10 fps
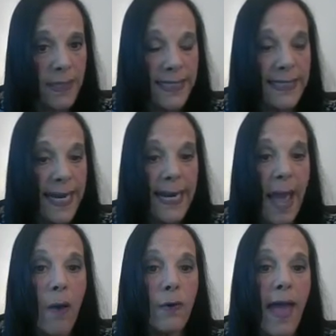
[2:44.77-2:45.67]
stayed
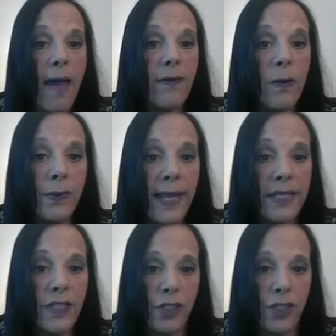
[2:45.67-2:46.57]
out of having
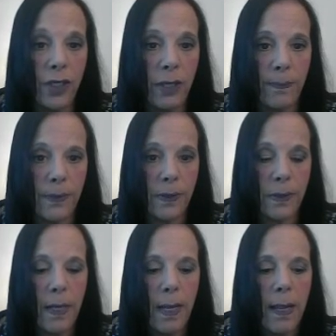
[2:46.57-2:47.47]

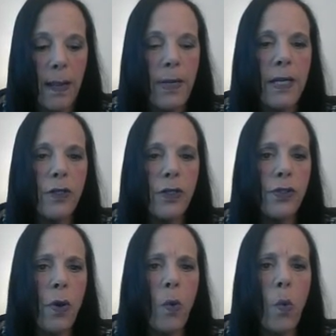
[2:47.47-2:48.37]
relationships because you're
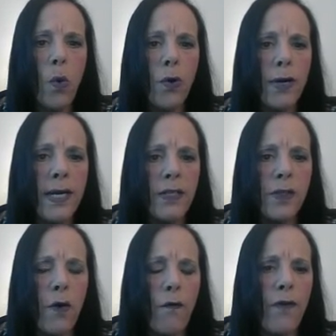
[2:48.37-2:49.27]
so worried and
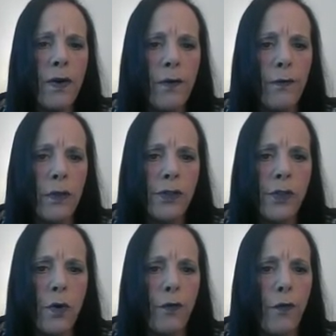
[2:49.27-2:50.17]
so fearful and
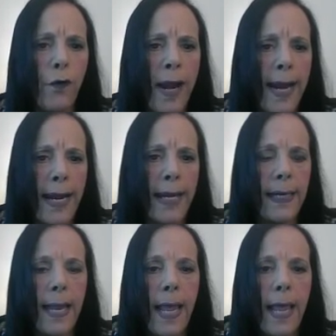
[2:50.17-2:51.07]
so
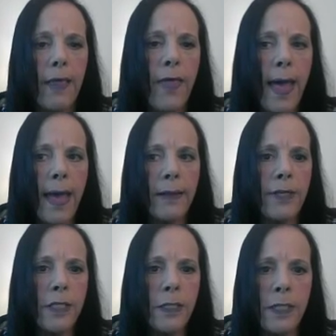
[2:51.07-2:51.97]
afraid that
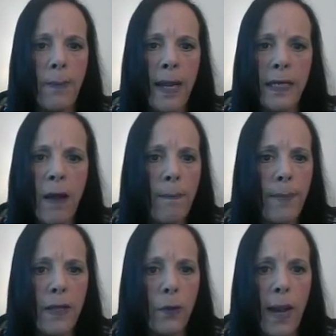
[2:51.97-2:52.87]
this might not
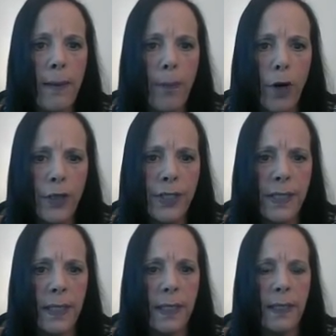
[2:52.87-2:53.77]
be the right
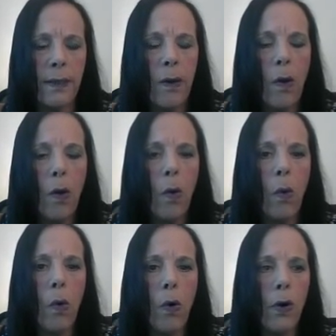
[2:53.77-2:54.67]
person,
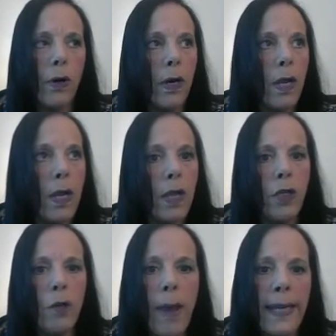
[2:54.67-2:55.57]
or
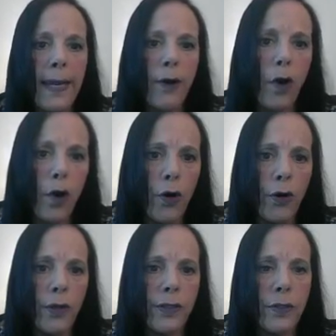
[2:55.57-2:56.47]
you might get
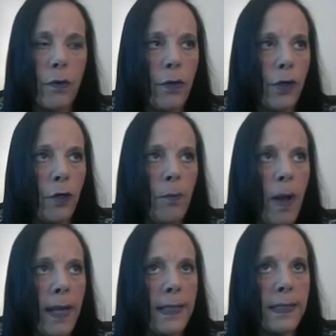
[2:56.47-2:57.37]
hurt, or you
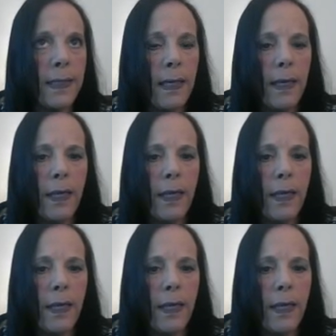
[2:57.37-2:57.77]
might,